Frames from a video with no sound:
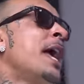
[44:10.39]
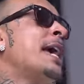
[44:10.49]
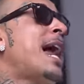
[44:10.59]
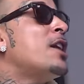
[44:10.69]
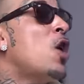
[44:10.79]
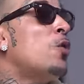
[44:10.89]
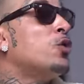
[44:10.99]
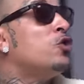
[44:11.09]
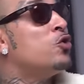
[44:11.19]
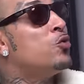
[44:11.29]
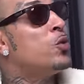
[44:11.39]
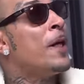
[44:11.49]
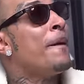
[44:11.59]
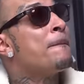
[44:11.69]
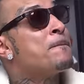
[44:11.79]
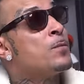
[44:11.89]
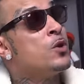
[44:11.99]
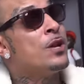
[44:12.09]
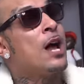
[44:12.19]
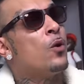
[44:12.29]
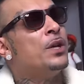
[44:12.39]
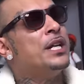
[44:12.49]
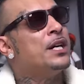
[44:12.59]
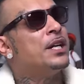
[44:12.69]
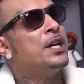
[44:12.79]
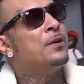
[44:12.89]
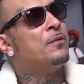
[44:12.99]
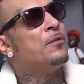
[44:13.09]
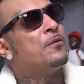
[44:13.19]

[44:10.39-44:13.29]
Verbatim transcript: And I know you, you're not only a good